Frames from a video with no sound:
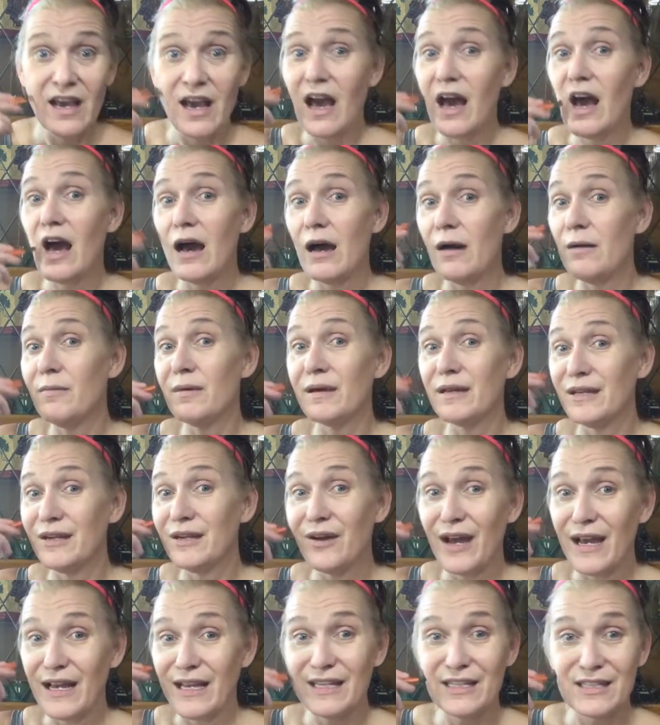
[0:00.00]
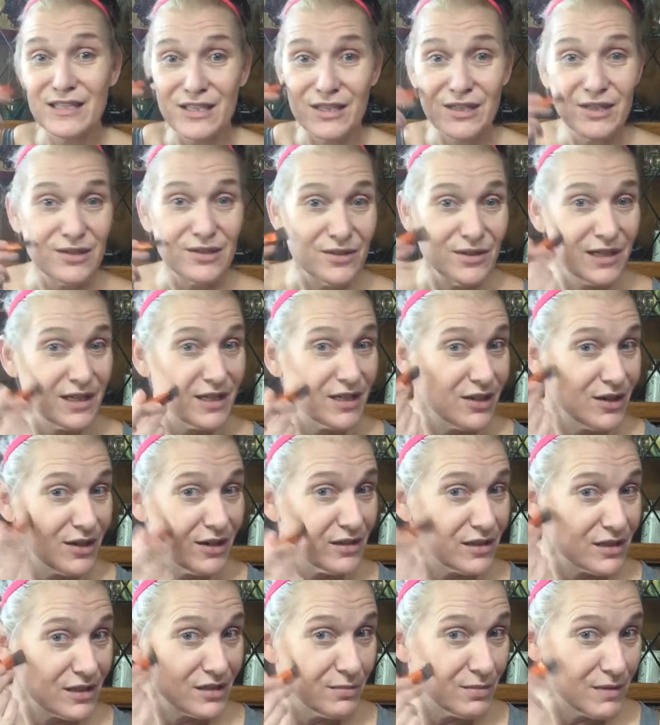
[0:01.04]
you know, I can do, you know,
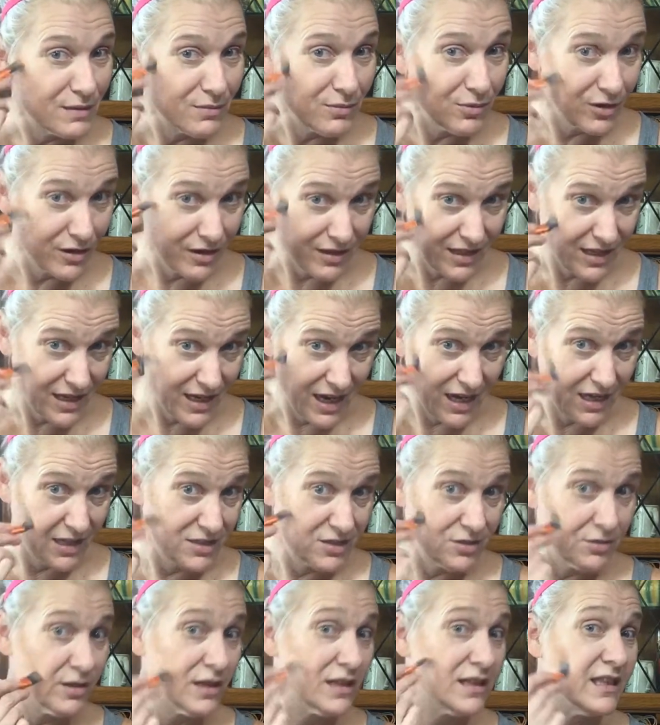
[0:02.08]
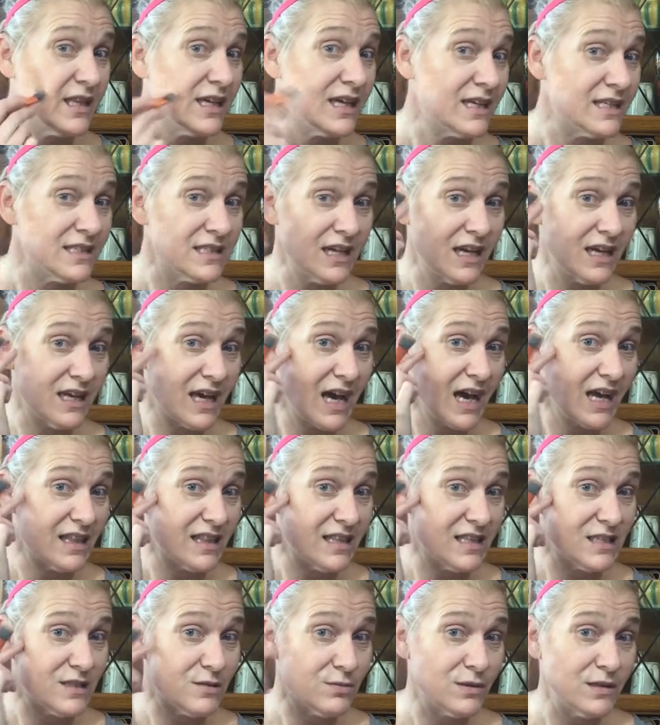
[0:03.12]
a little bit more of the contouring things. And I got
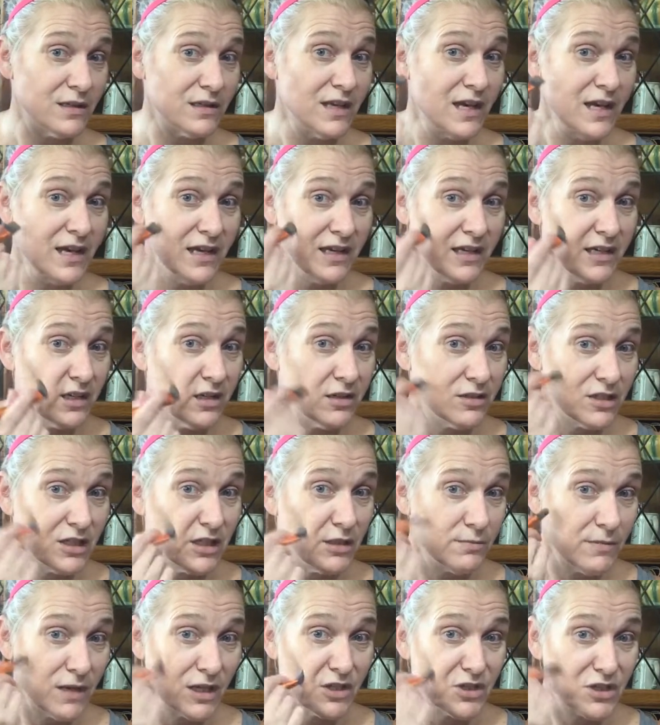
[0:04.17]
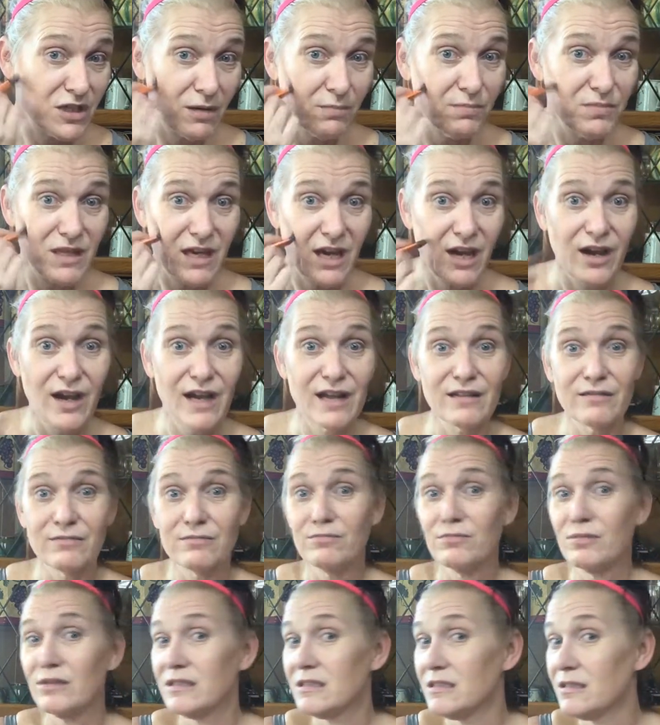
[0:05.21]
this one, you know, too much up there. I
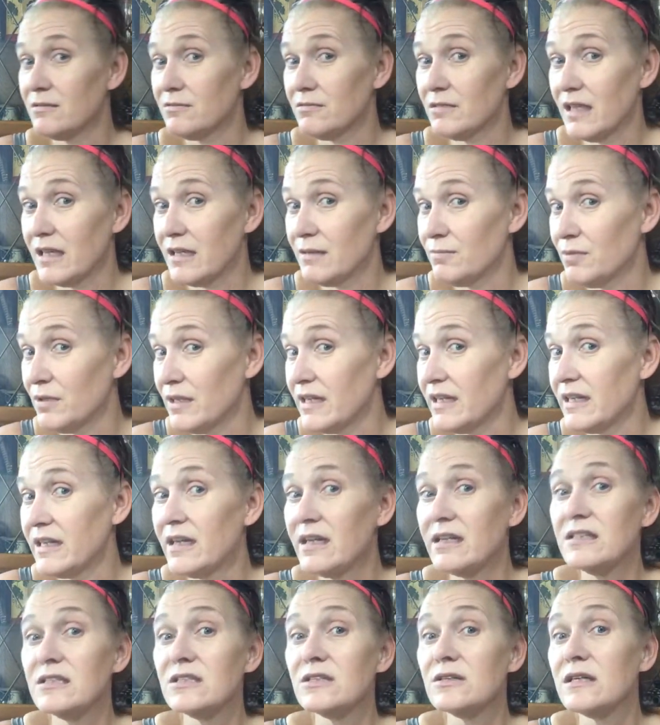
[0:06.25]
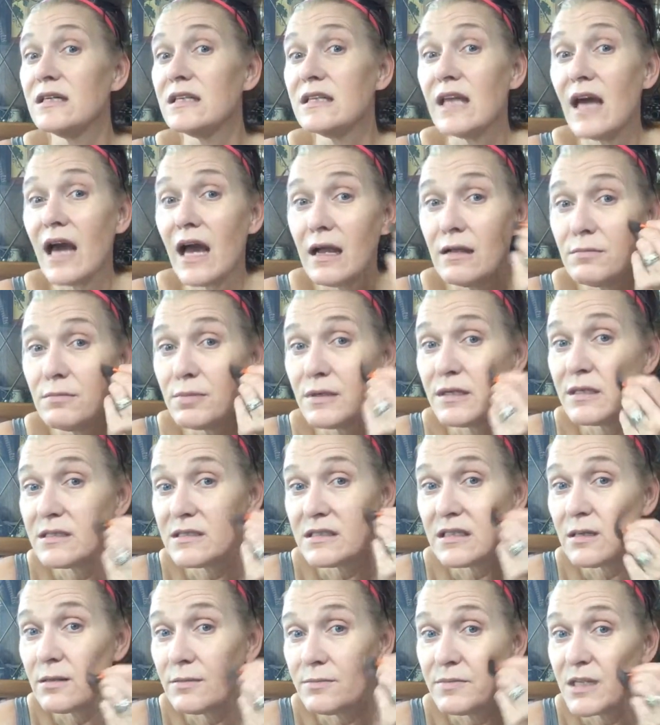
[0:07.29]
wasn't like planning on doing that, but
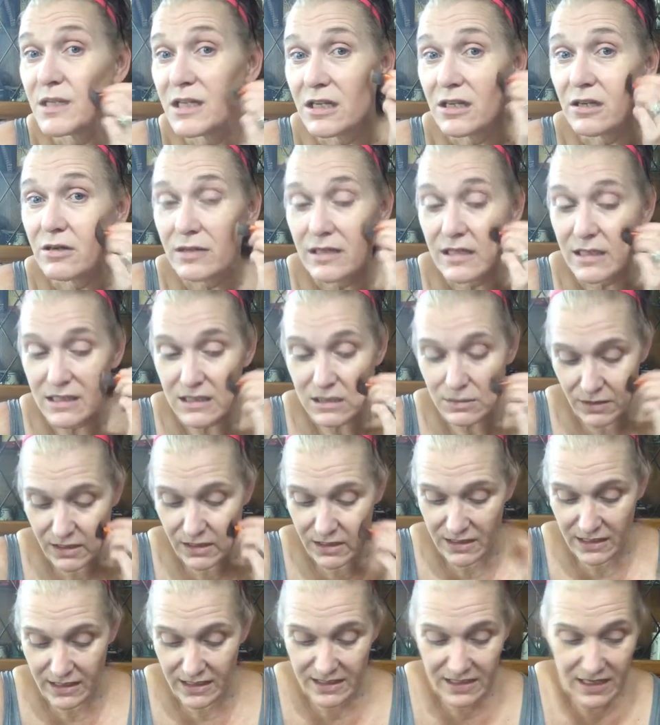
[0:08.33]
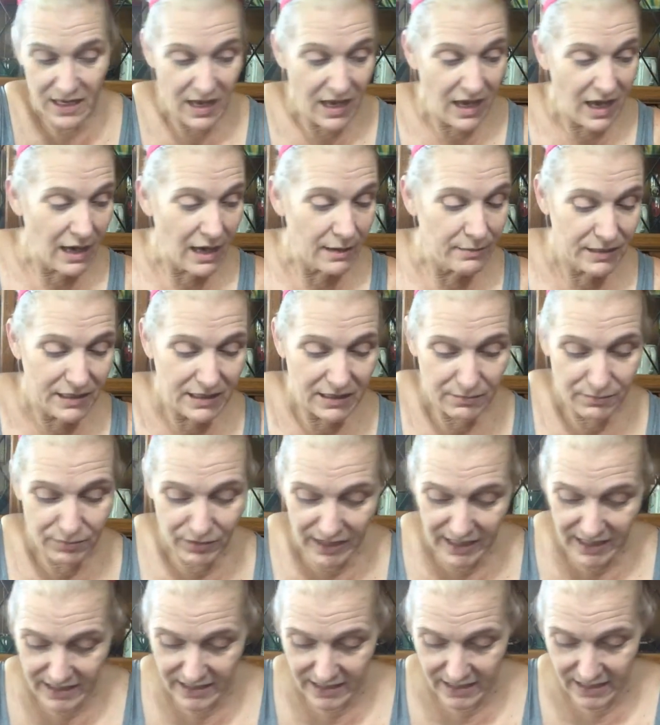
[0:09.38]
you know, it is what it is. I'm gonna
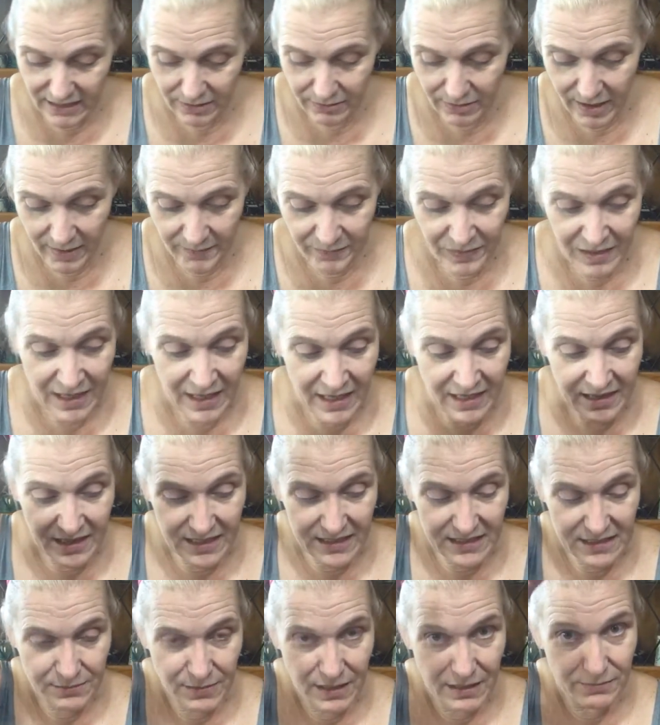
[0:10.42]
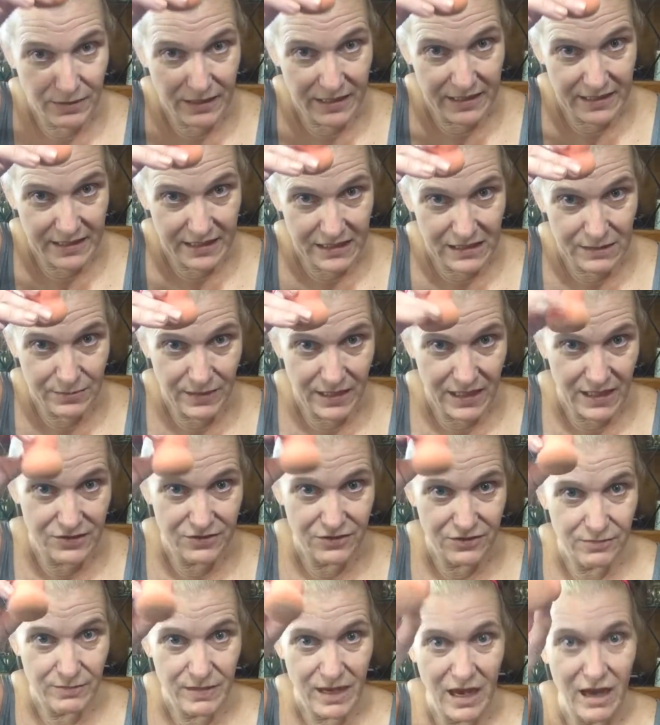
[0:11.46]
blend anyway. This is my blending sponge
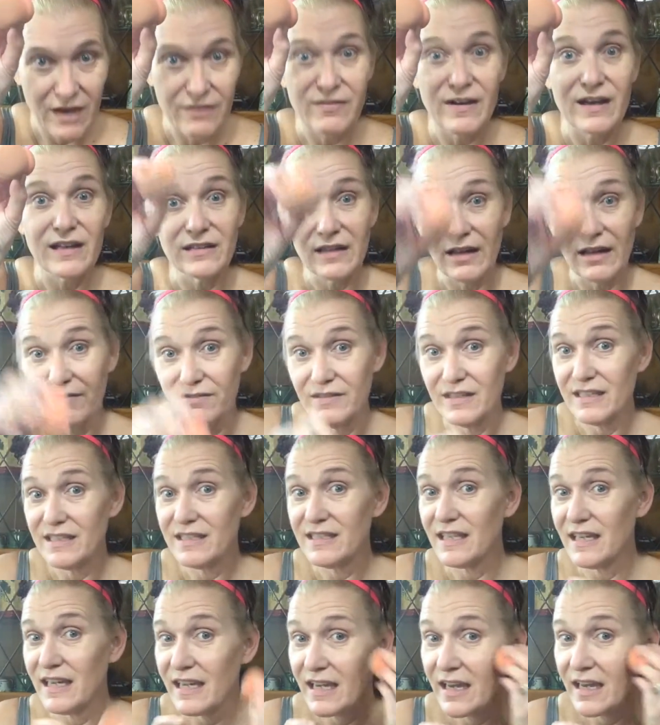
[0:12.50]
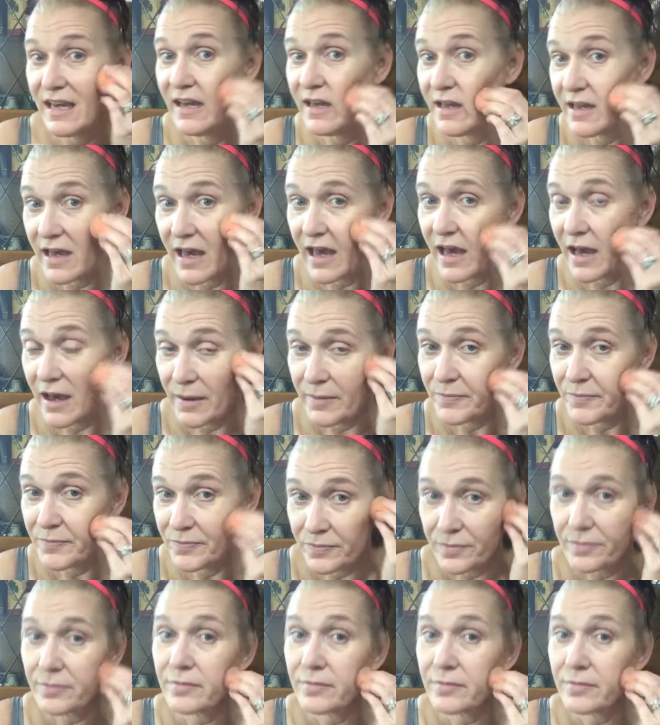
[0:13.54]
from e.l.f. I love this thing. I'd